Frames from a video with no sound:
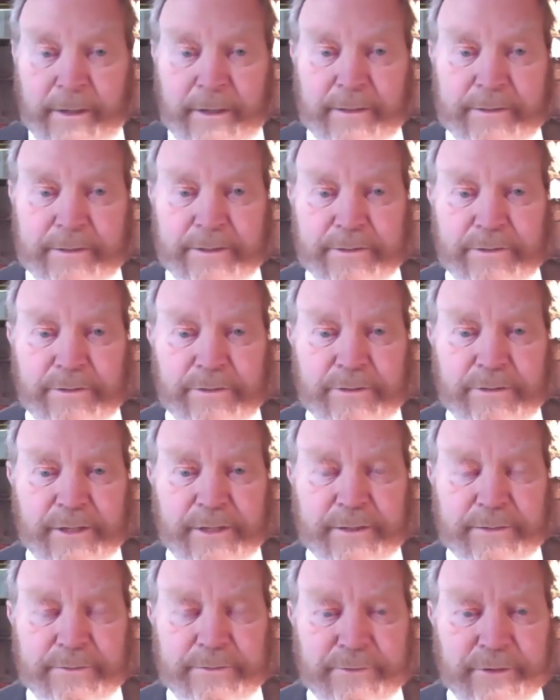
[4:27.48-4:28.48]
It is to
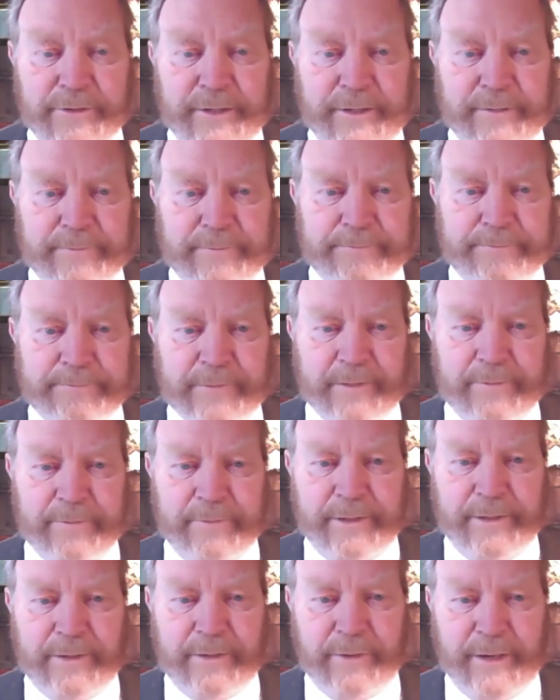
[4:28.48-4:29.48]
set free, in
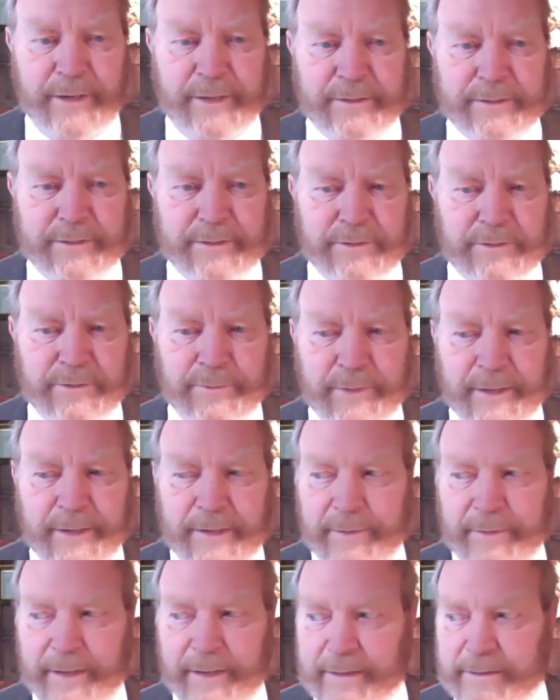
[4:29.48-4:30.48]
many ways, is to
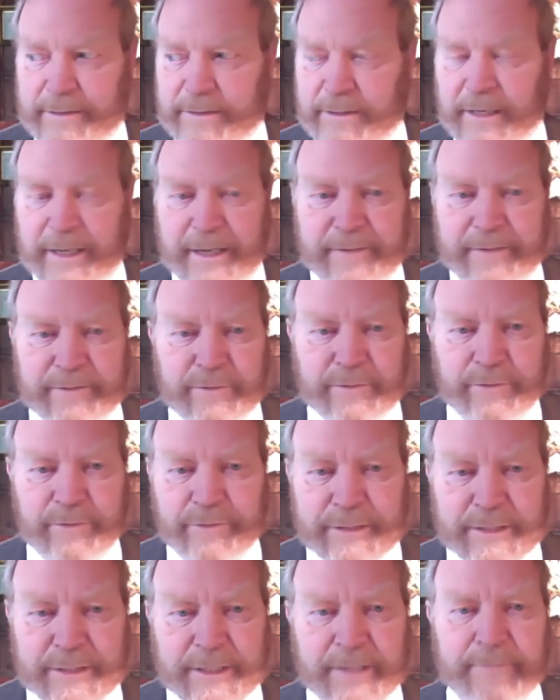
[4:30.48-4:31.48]
buy back. Slaves were
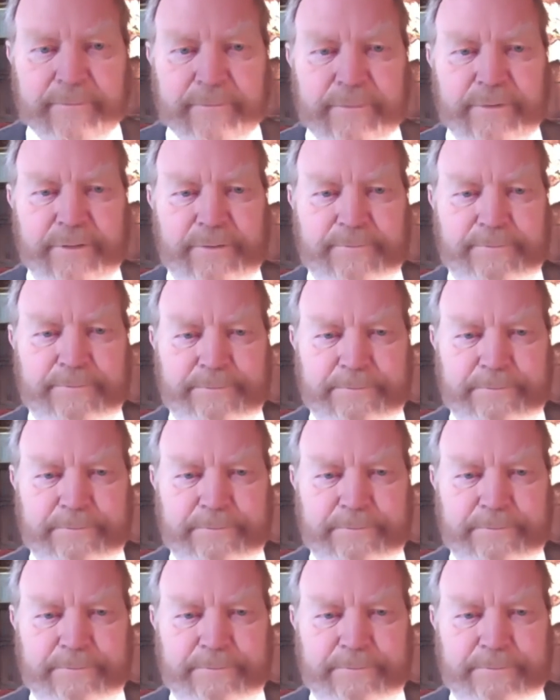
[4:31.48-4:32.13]
redeemed.